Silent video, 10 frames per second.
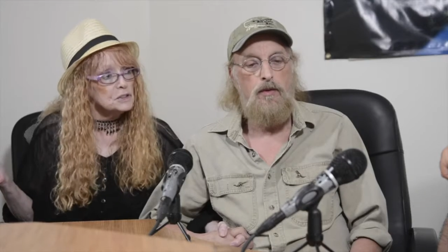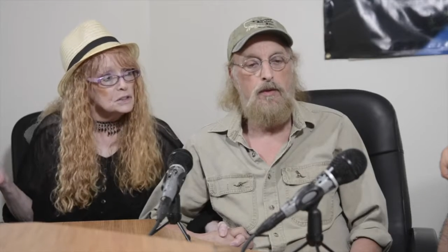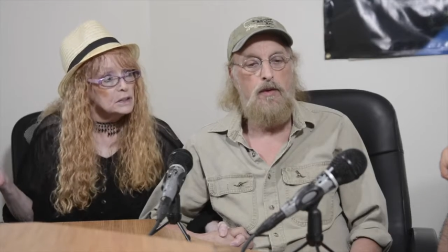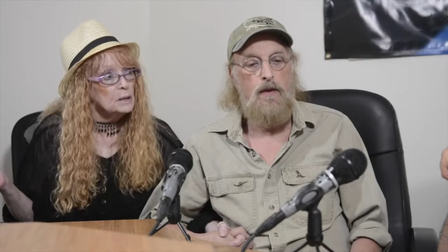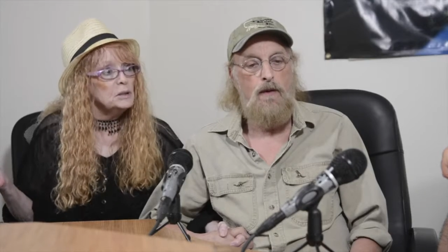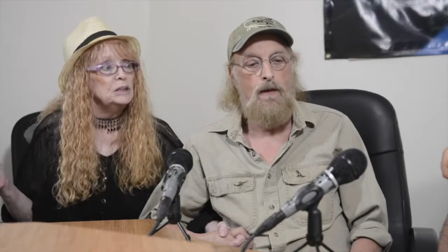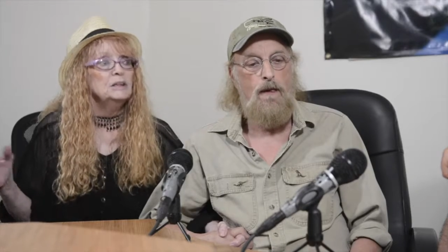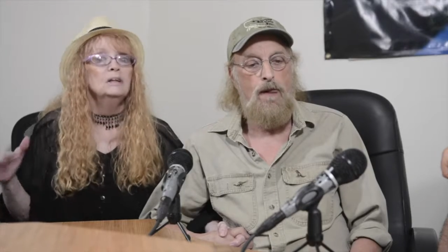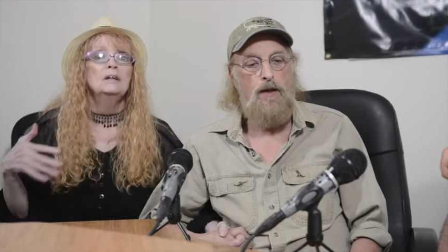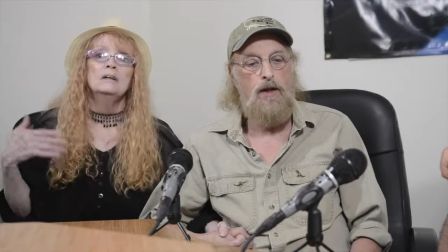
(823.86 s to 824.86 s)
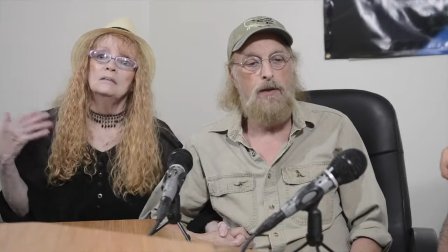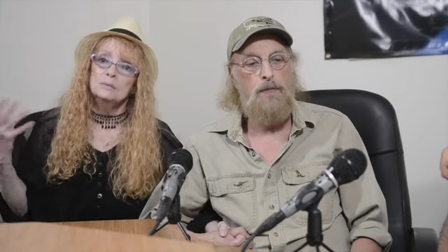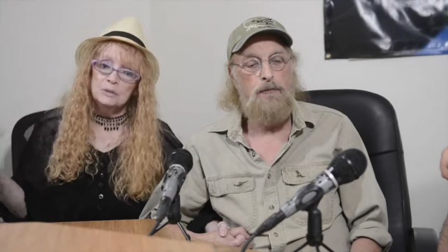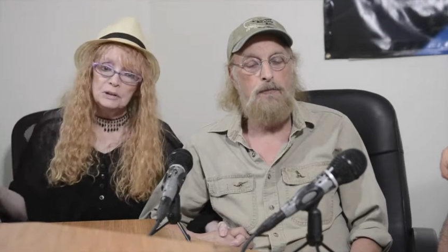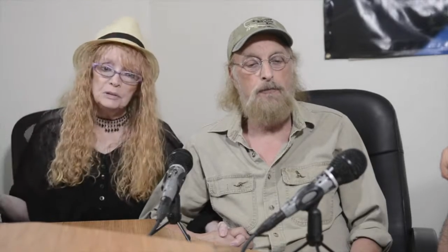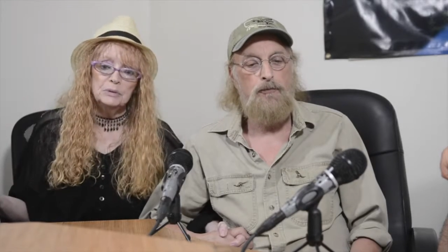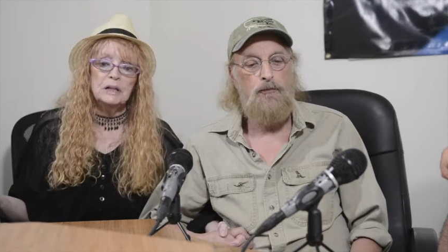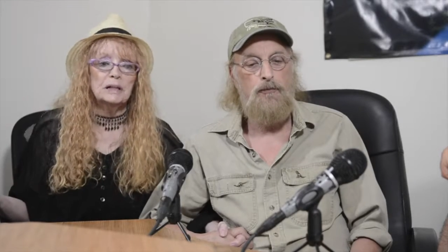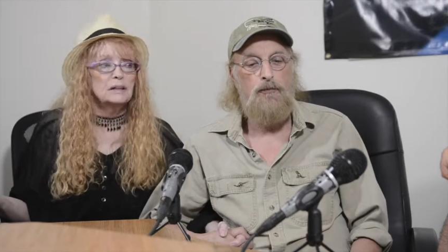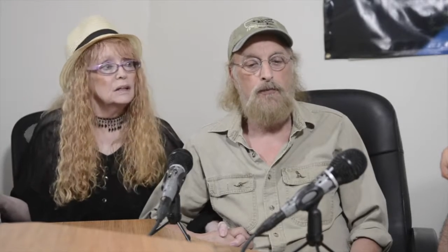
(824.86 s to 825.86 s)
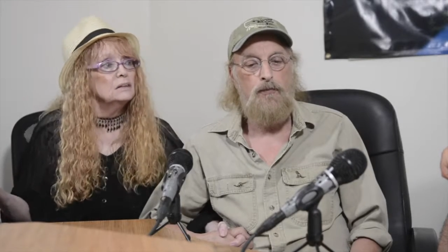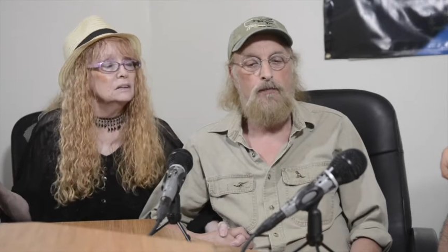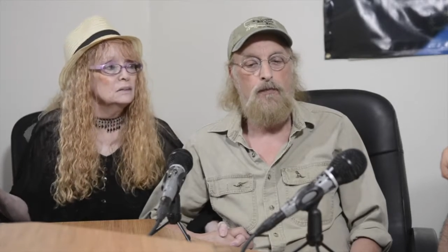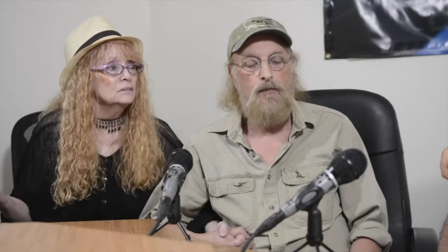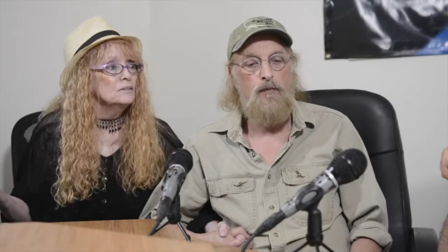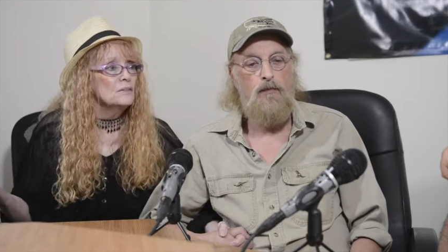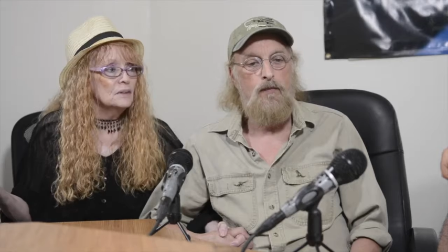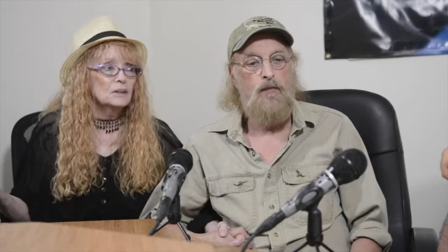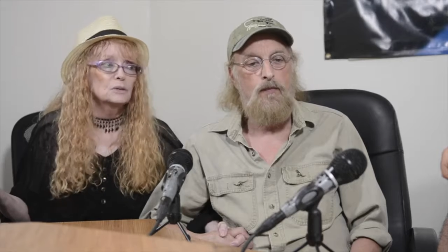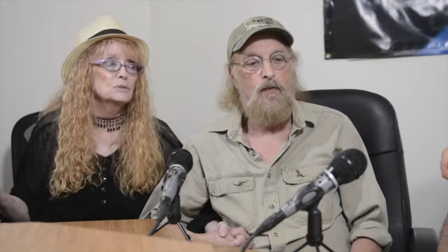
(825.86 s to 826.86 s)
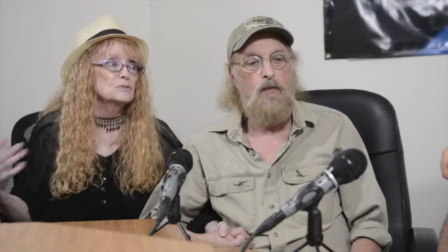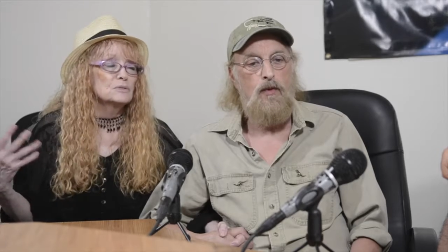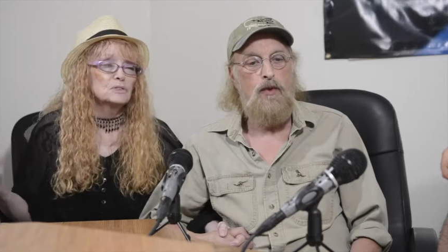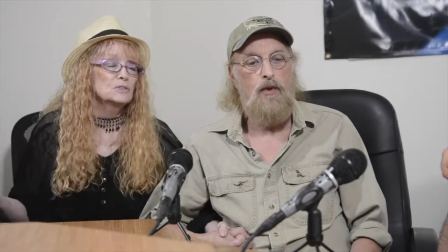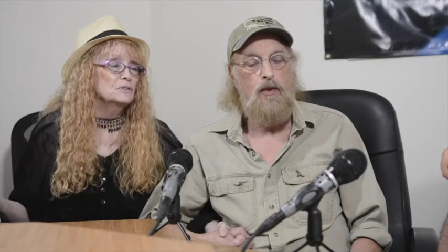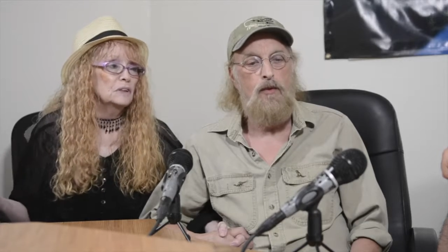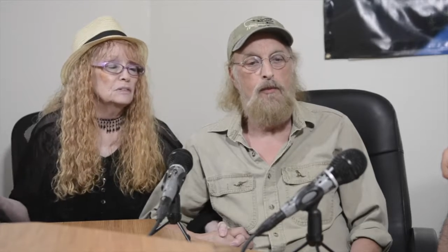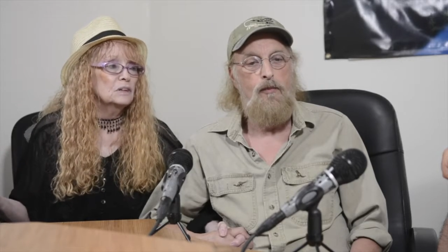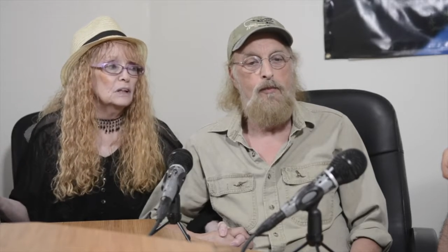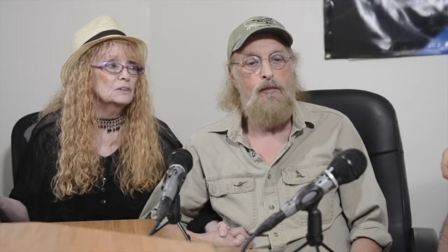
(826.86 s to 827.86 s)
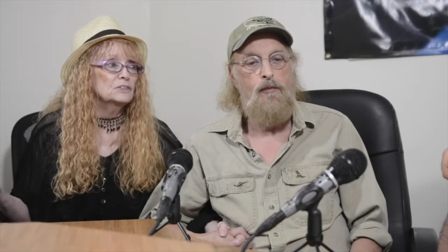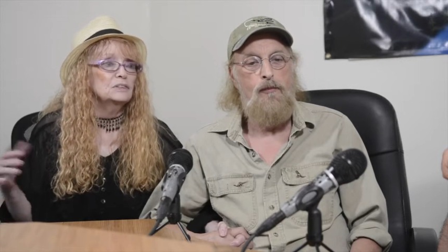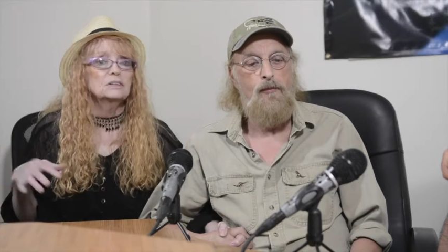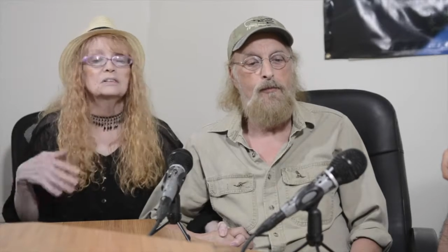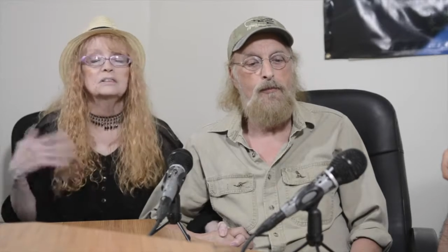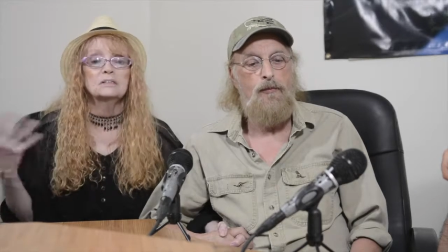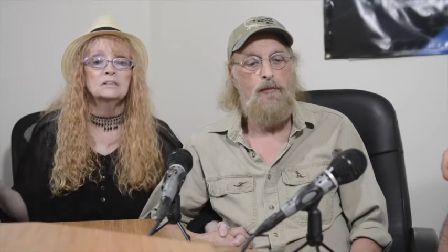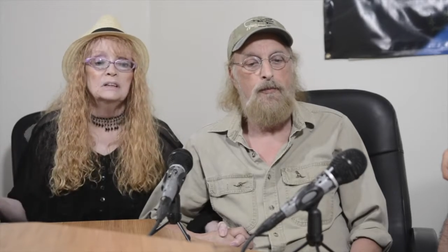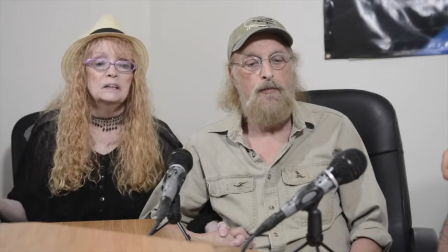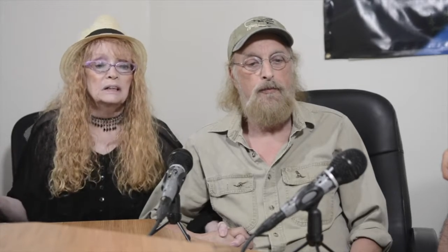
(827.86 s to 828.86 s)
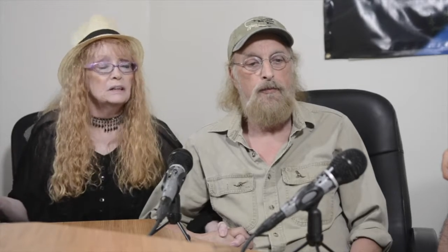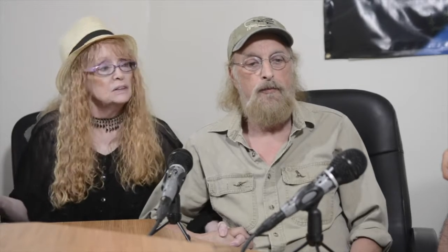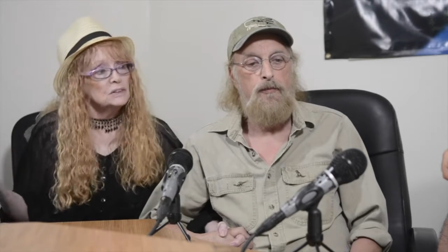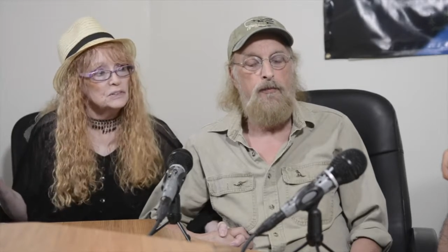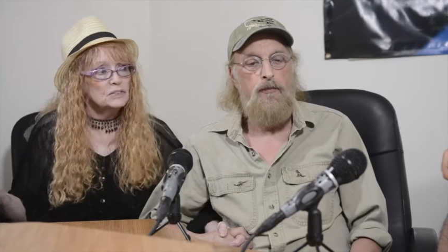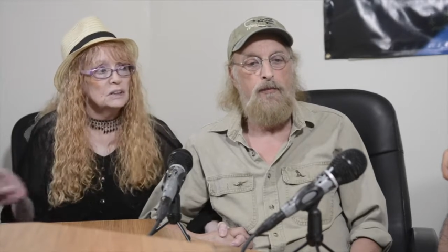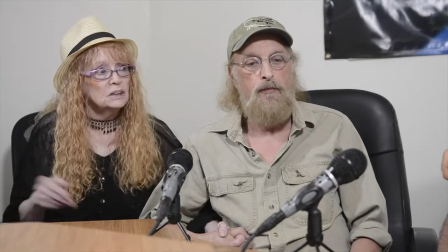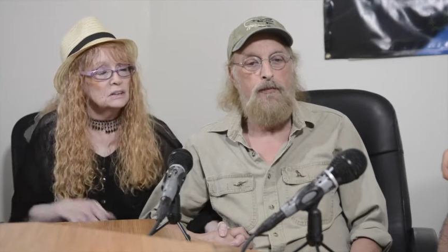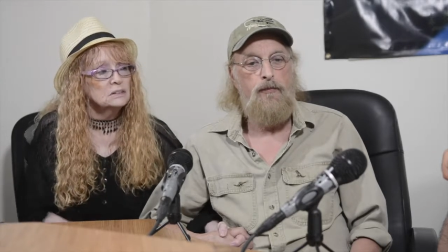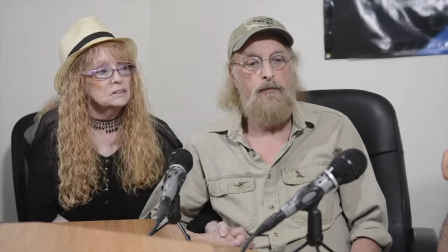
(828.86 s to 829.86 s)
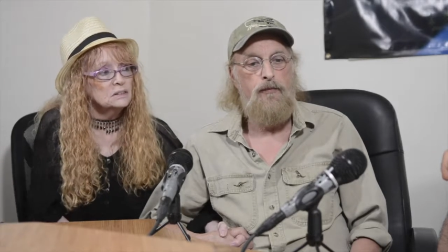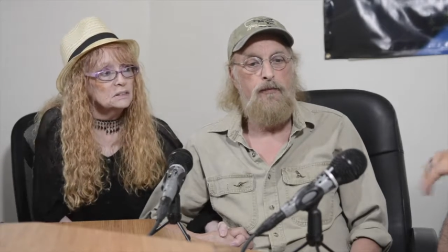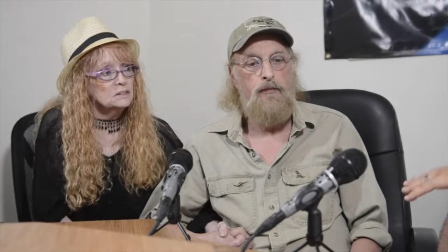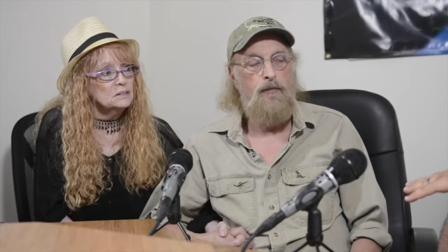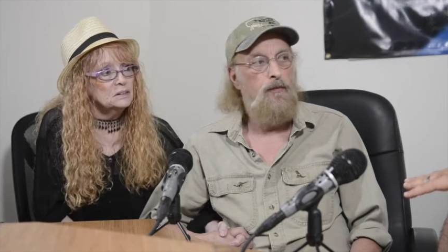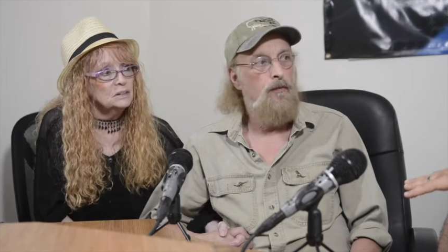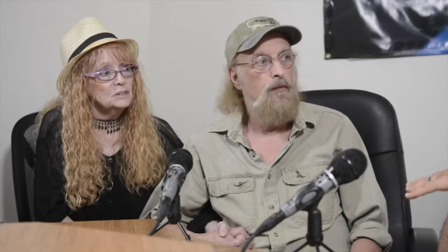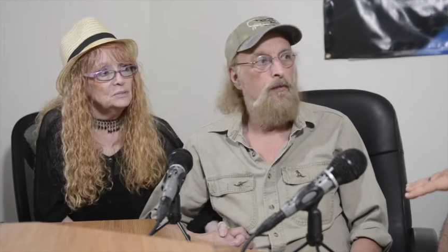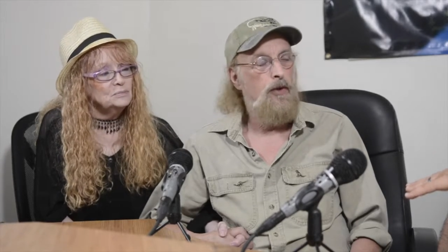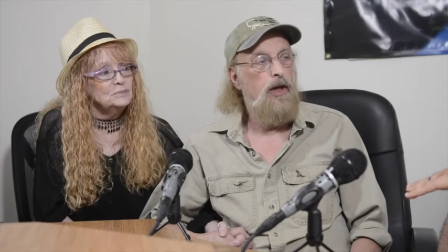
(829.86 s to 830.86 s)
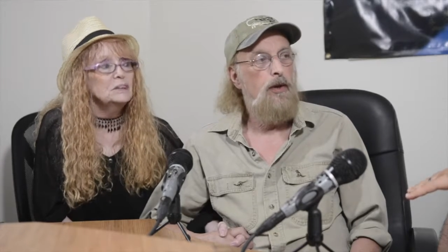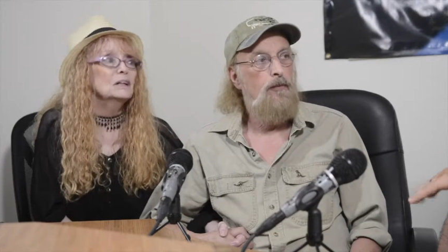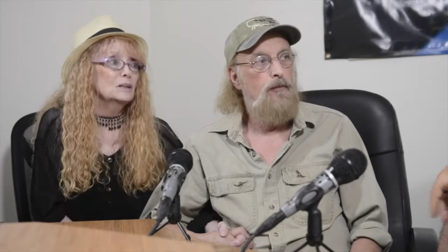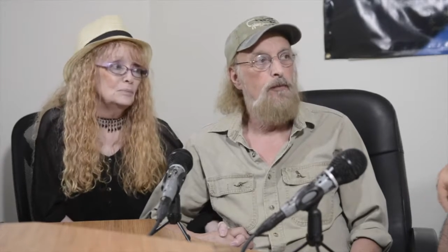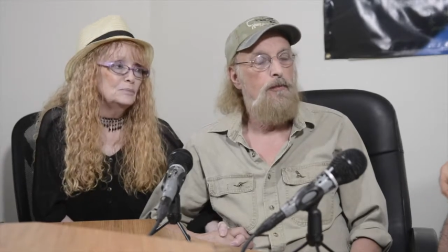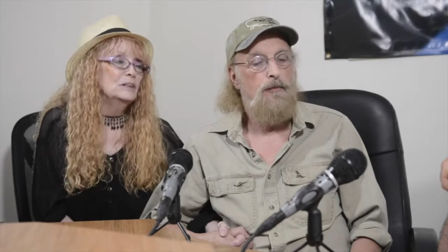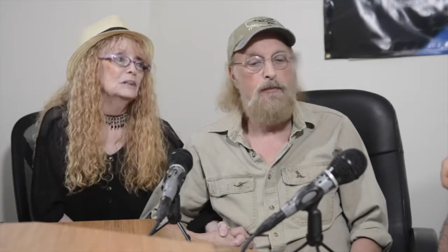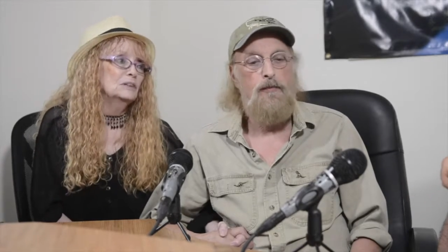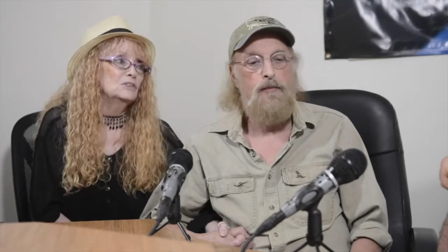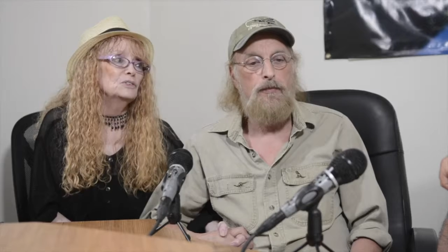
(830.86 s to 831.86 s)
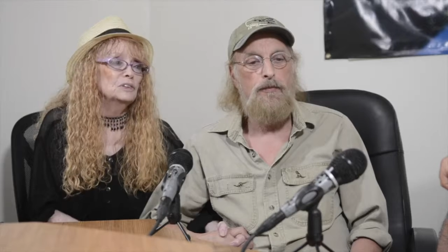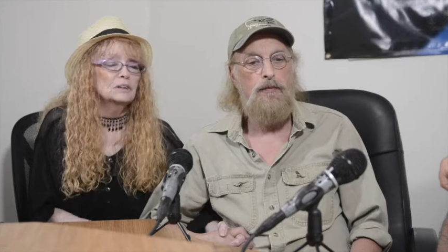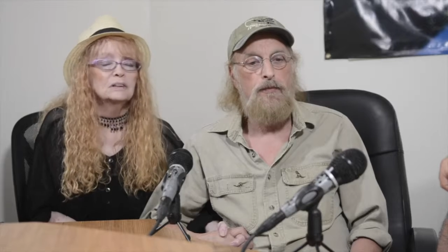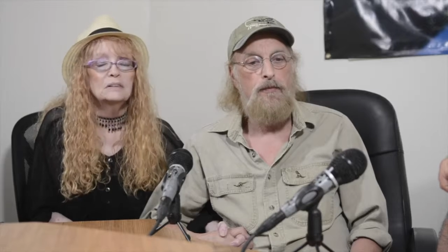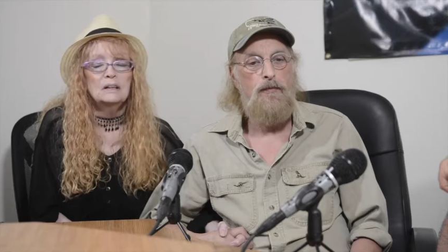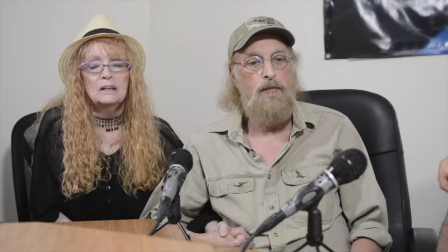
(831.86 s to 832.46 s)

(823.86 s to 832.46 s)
Speaker 1: Shikellamy. mm-hmm. yeah. we we had Helen there, which was fantastic, and and his son. And, um, Helen's his wife. Yeah, yeah, okay. yeah his yeah,